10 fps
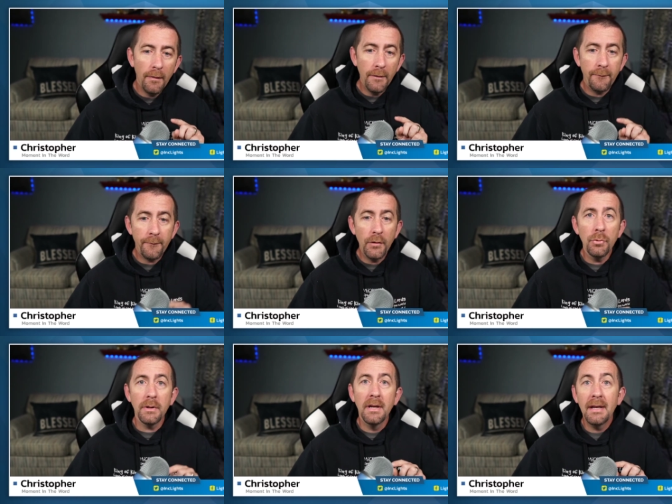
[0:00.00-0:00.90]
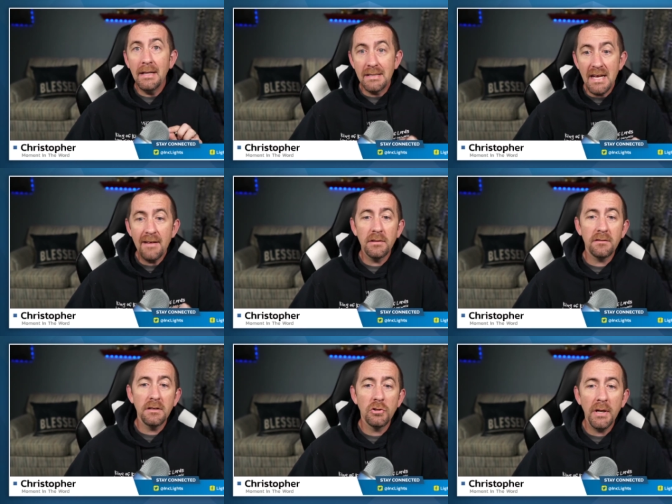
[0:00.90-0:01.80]
The fruit in David's
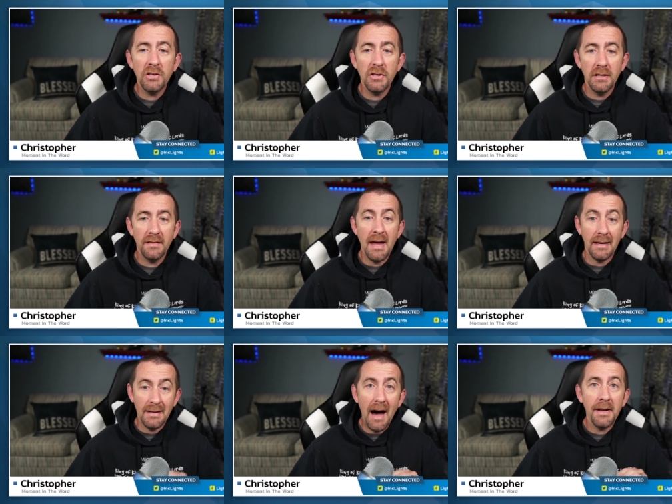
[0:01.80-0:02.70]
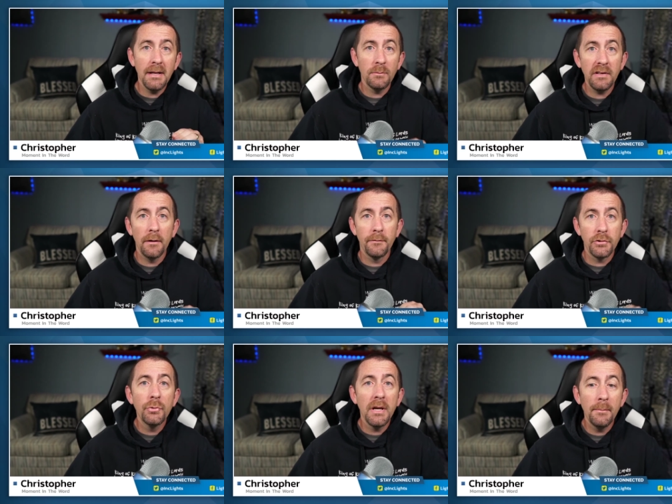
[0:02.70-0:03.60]
situation is that God himself
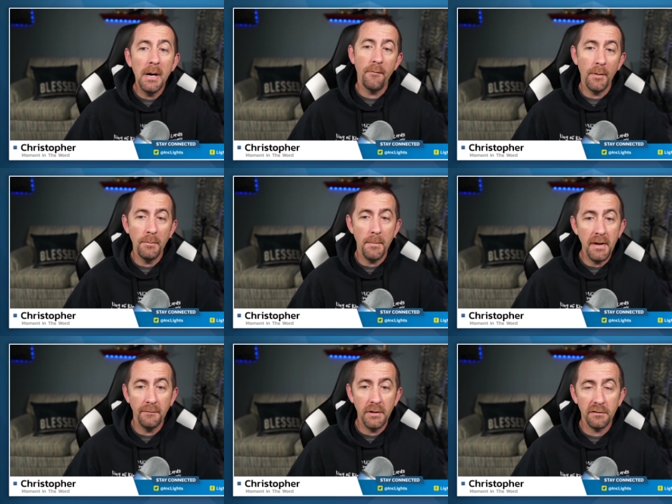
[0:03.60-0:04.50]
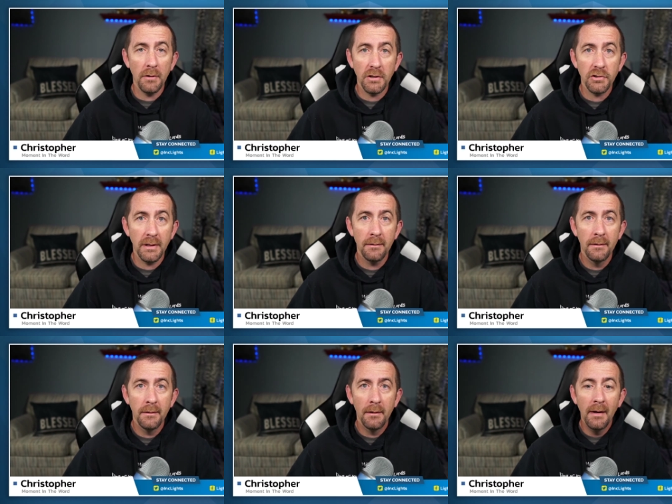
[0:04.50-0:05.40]
drew him up from the pit of destruction
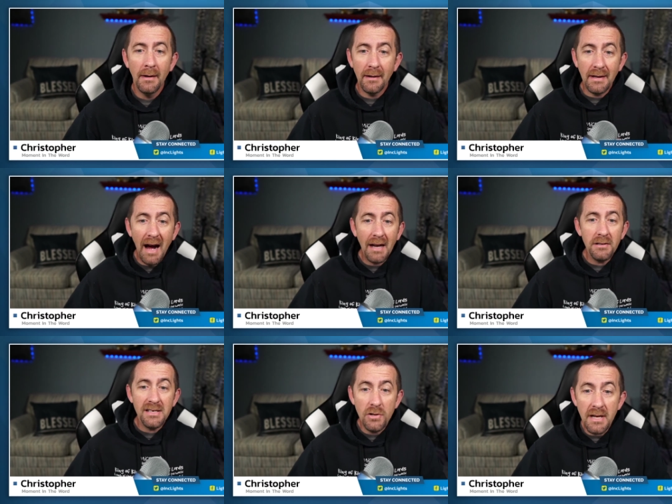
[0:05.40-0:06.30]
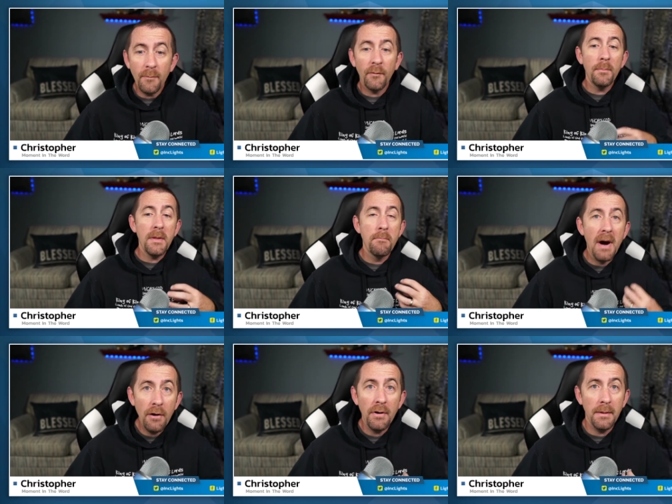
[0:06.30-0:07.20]
God took him from the
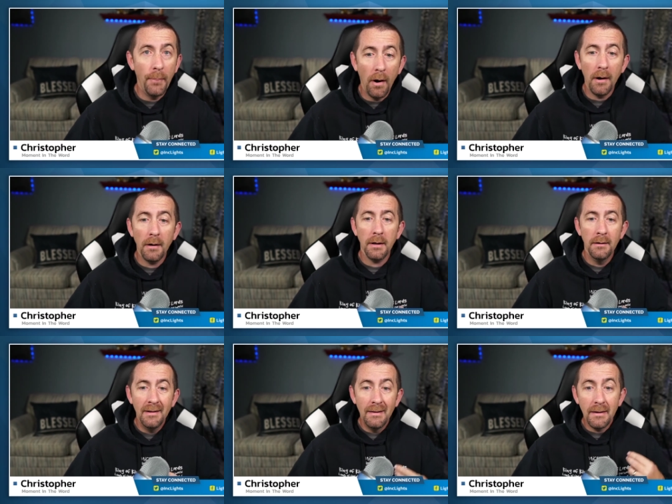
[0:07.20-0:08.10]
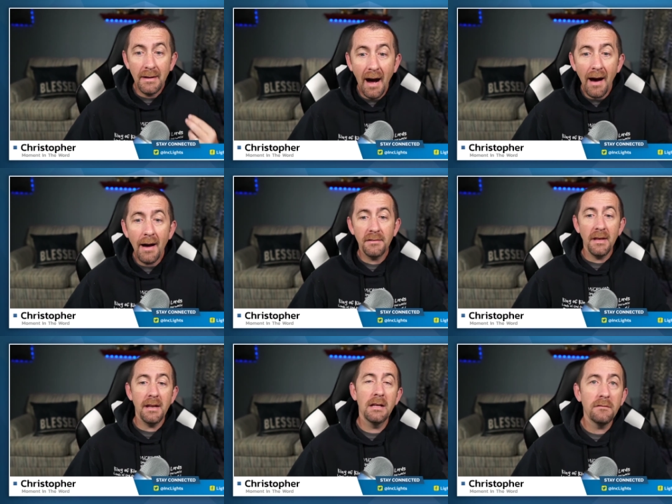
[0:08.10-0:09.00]
miry bog. God
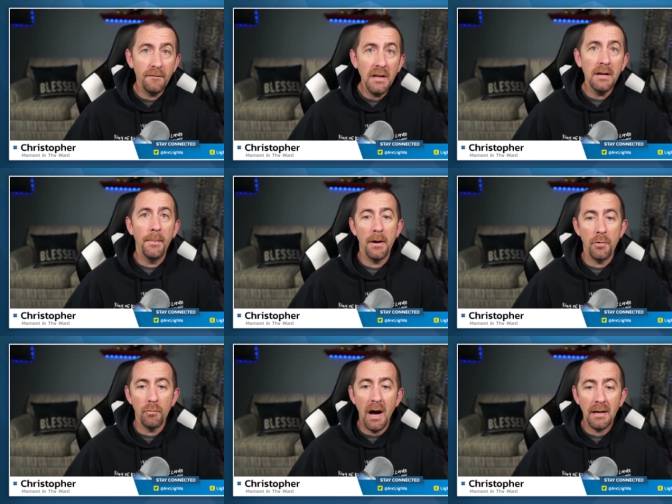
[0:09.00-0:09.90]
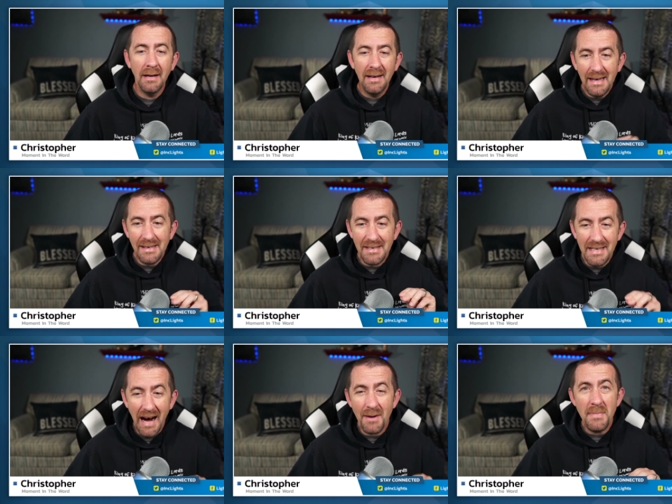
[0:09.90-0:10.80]
set his feet upon a rock, and
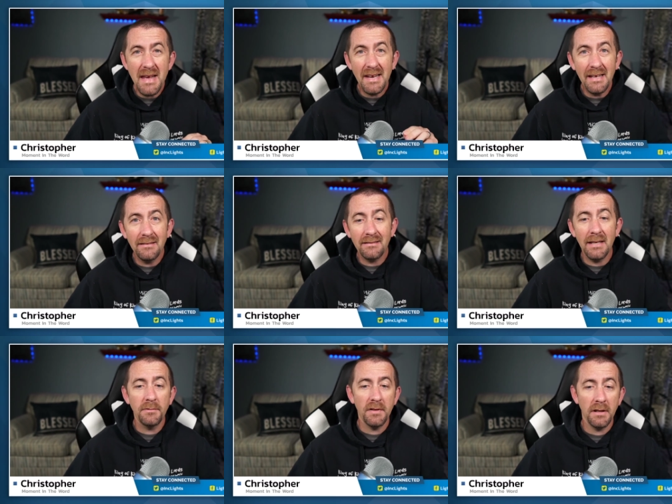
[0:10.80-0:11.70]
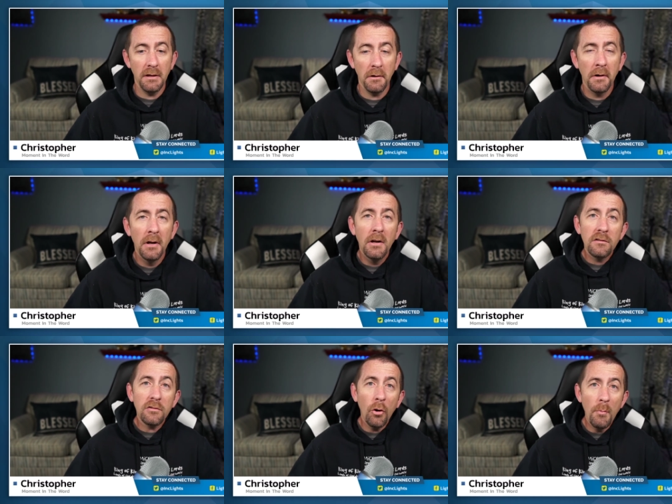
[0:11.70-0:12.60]
God made his steps secure,
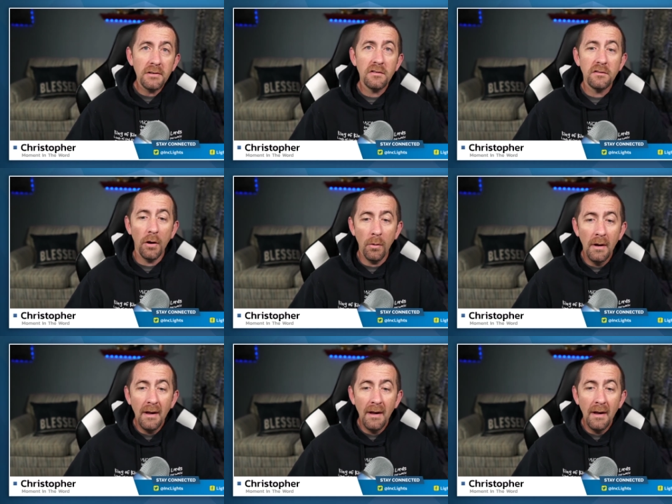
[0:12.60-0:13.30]
so much so